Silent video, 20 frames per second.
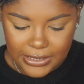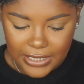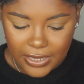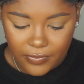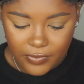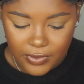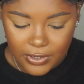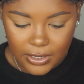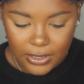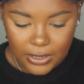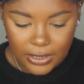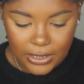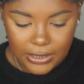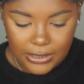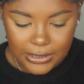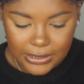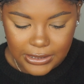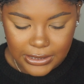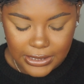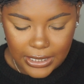definitely
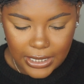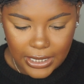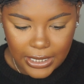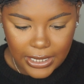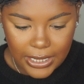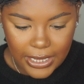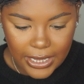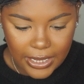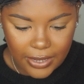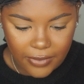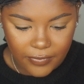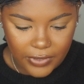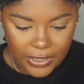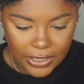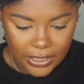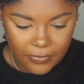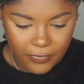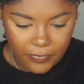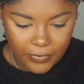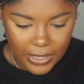does not have
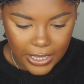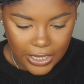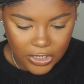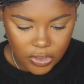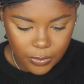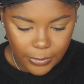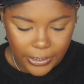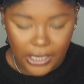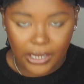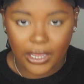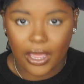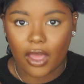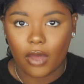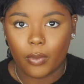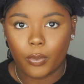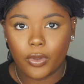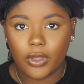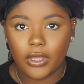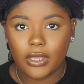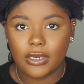any flashback.
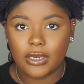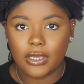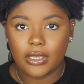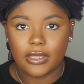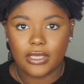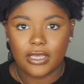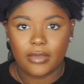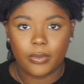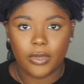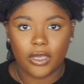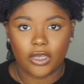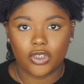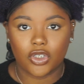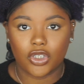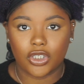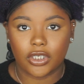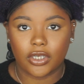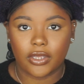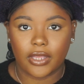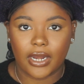I'll put the
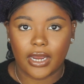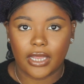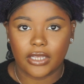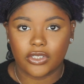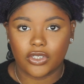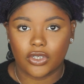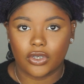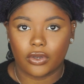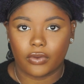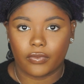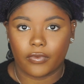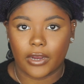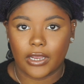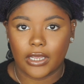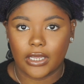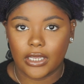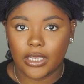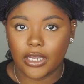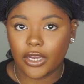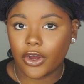picture that I took
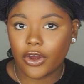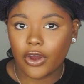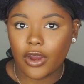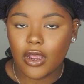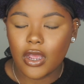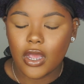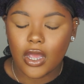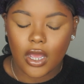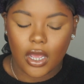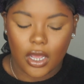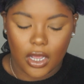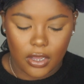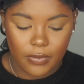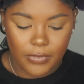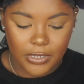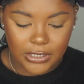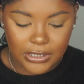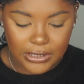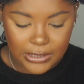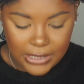right here.
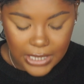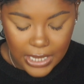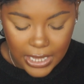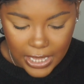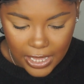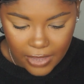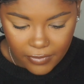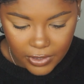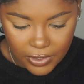It does not have